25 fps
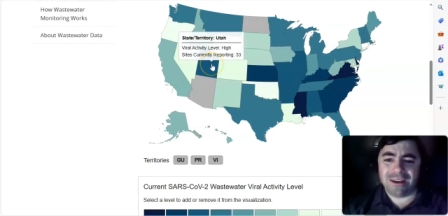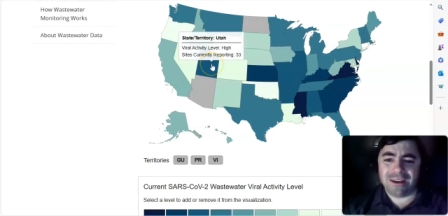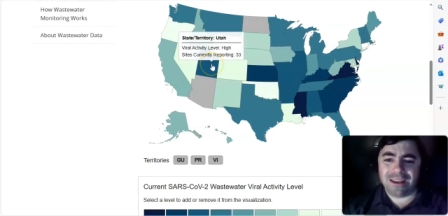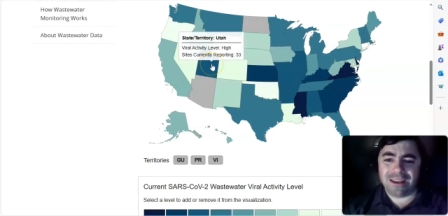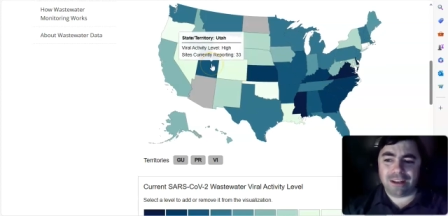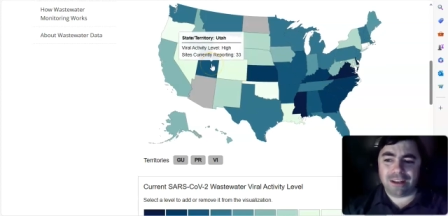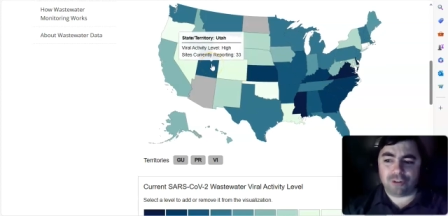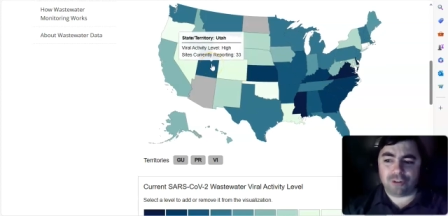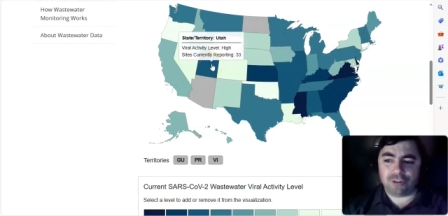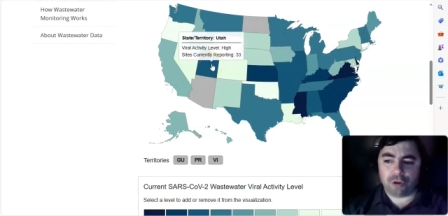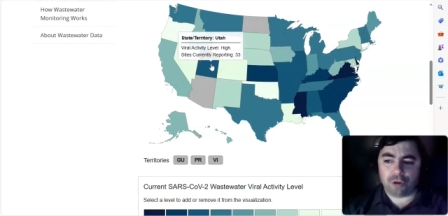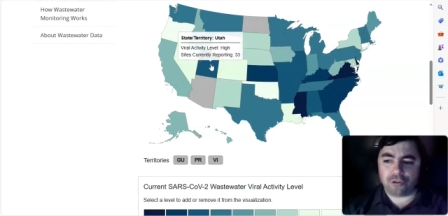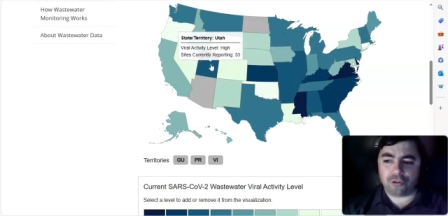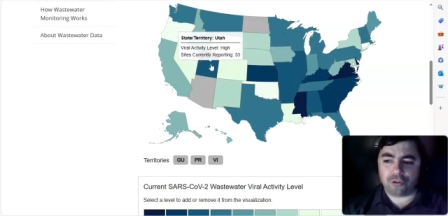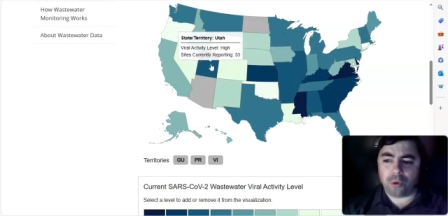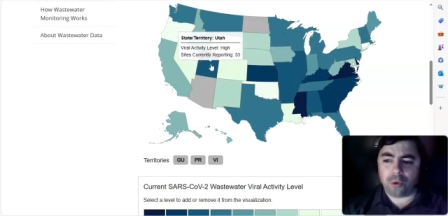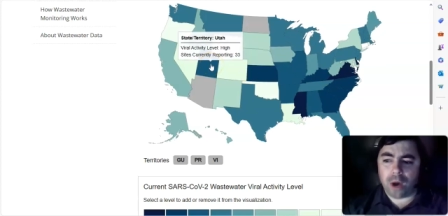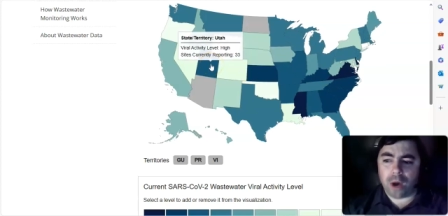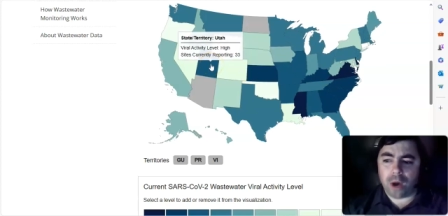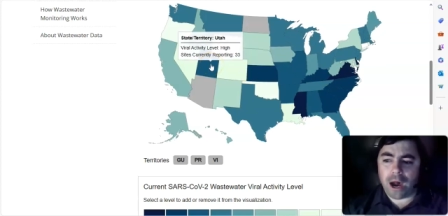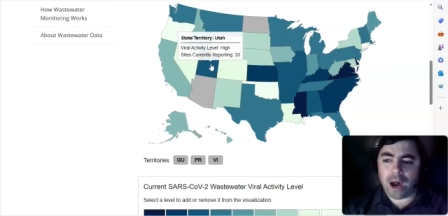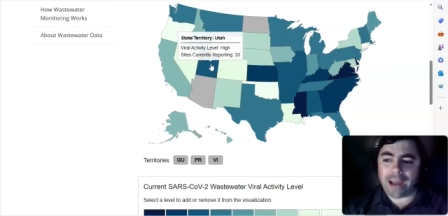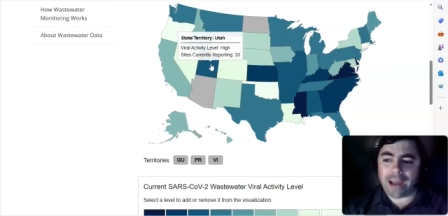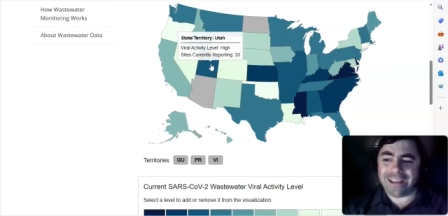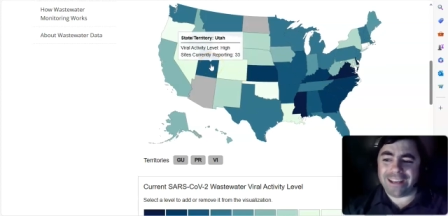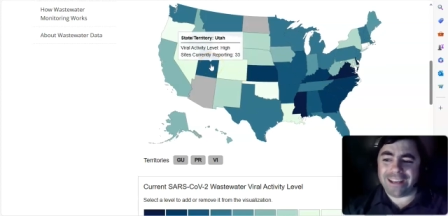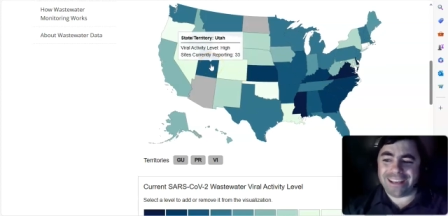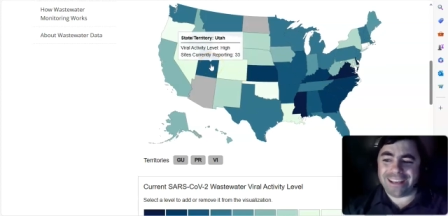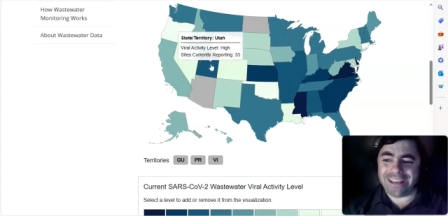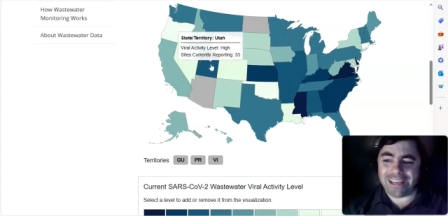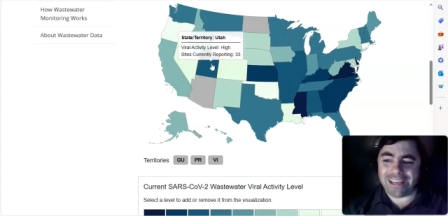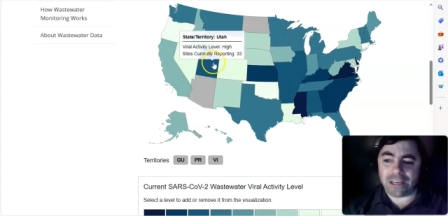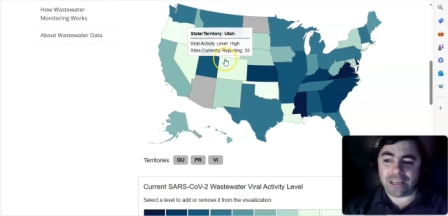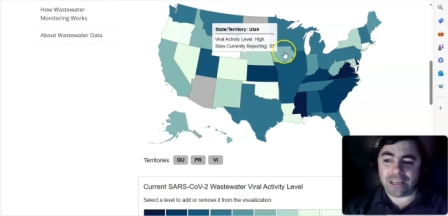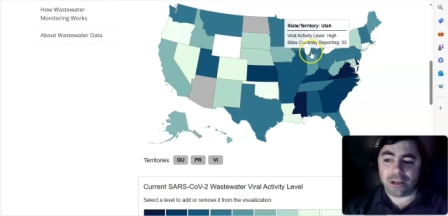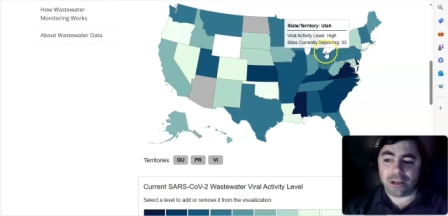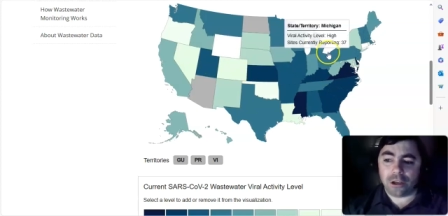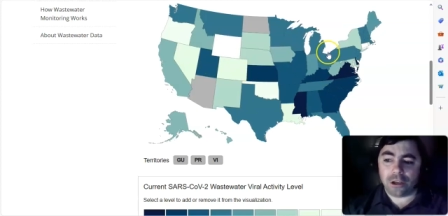and it's also high
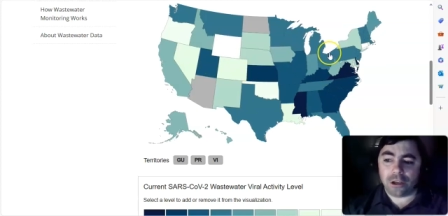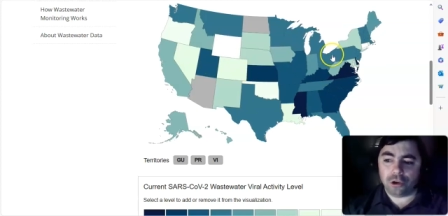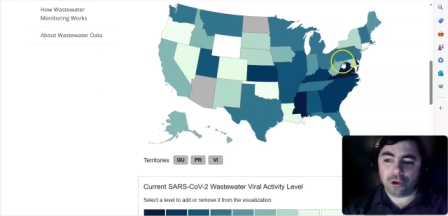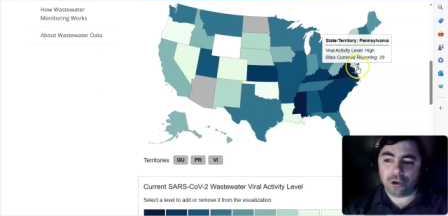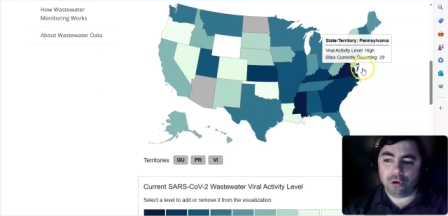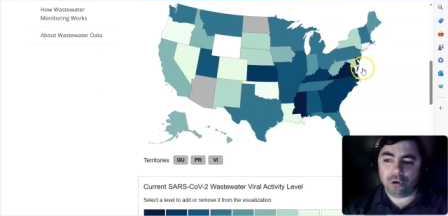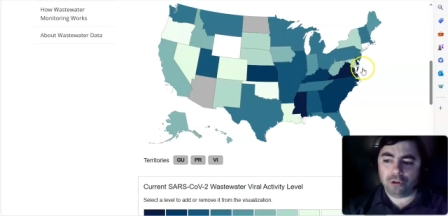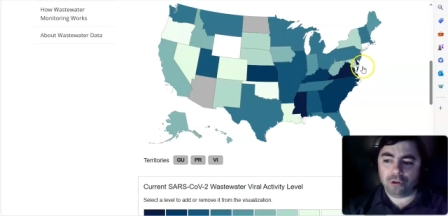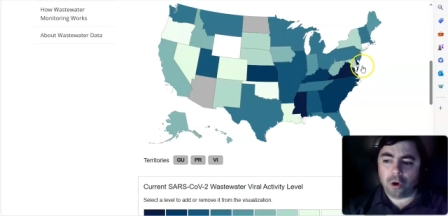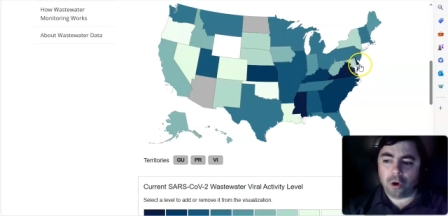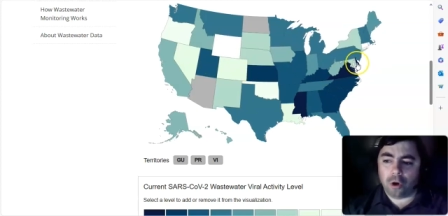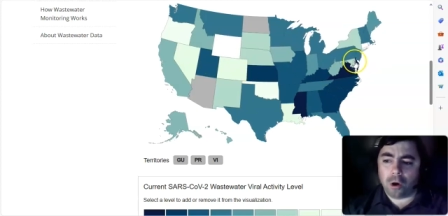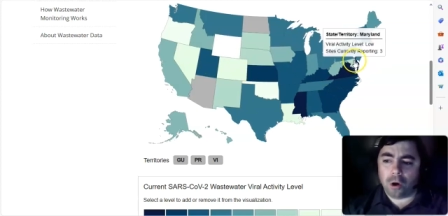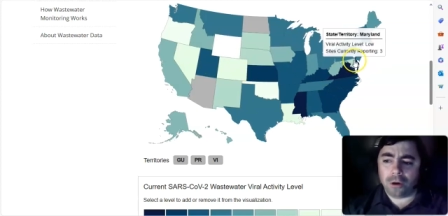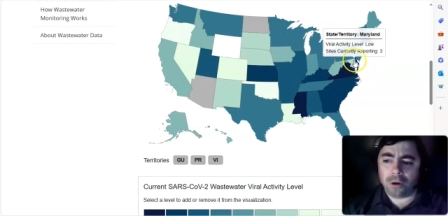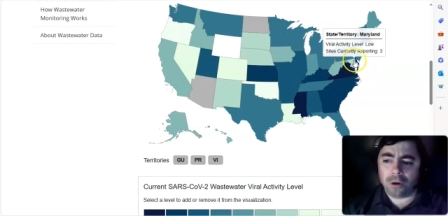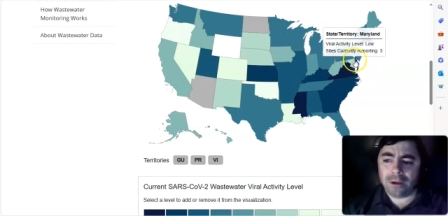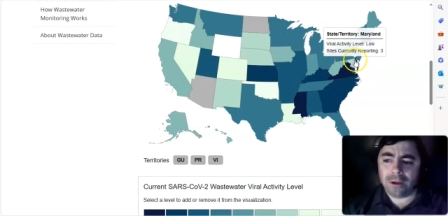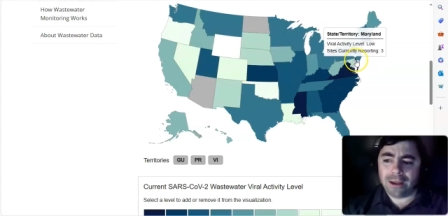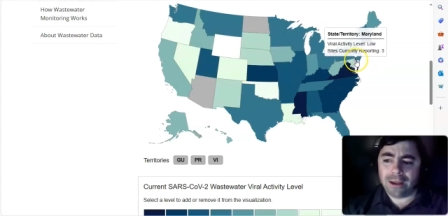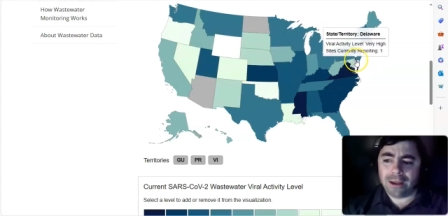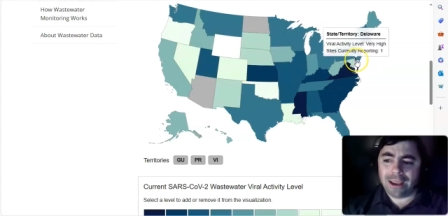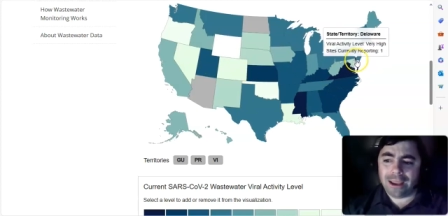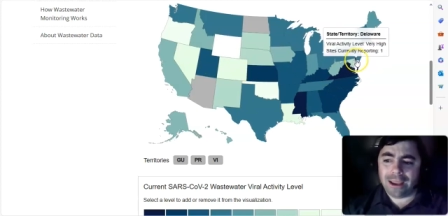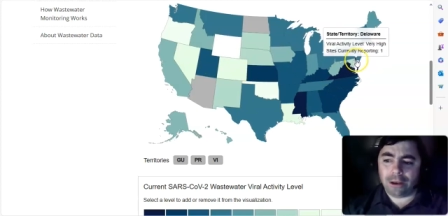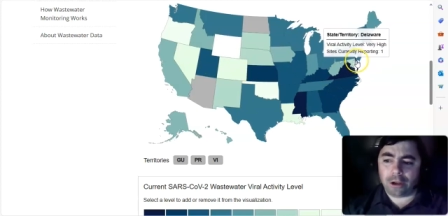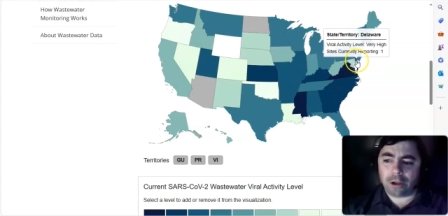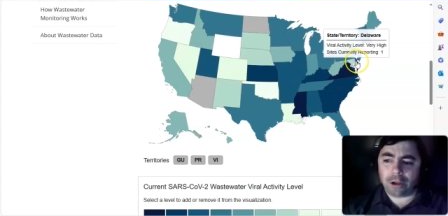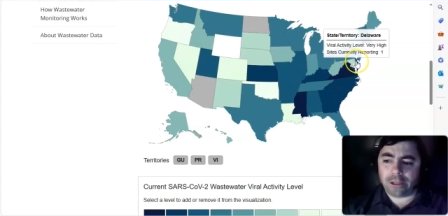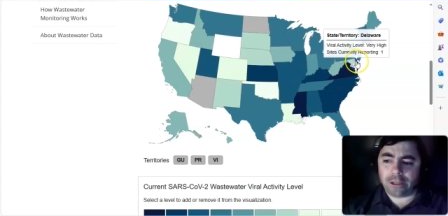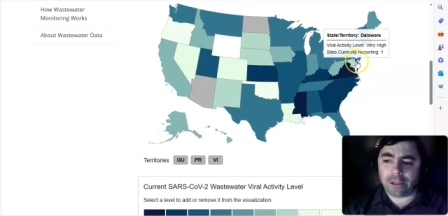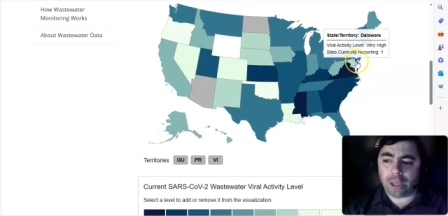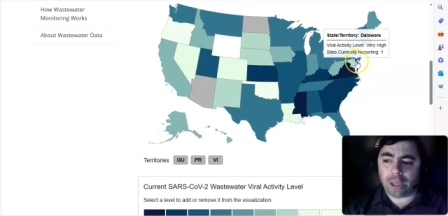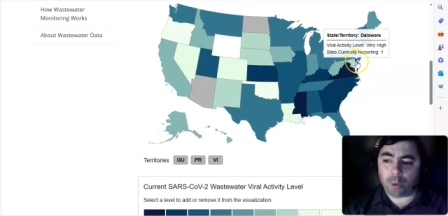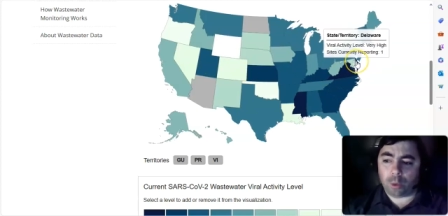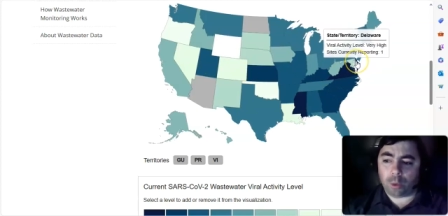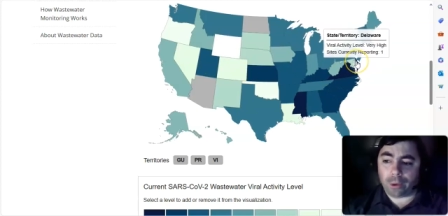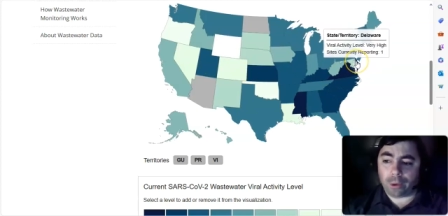in Utah. And look at
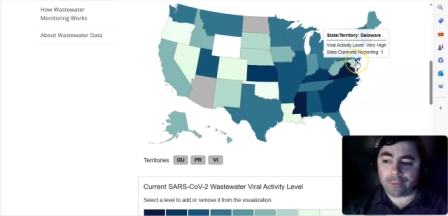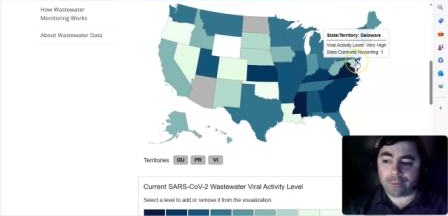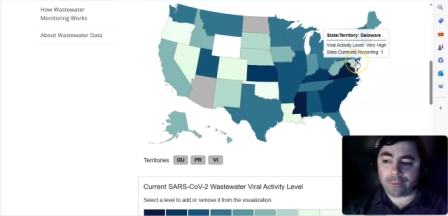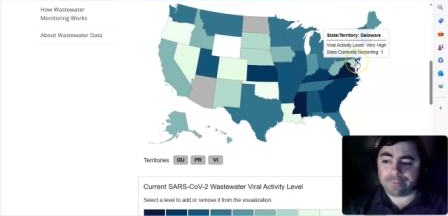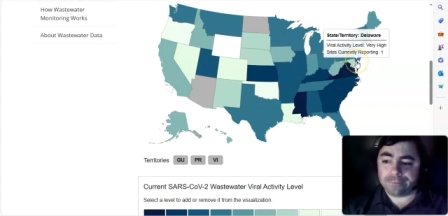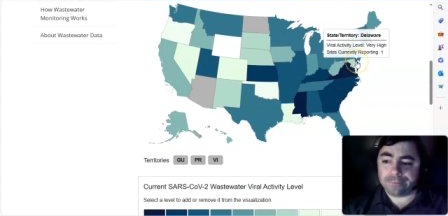Delaware.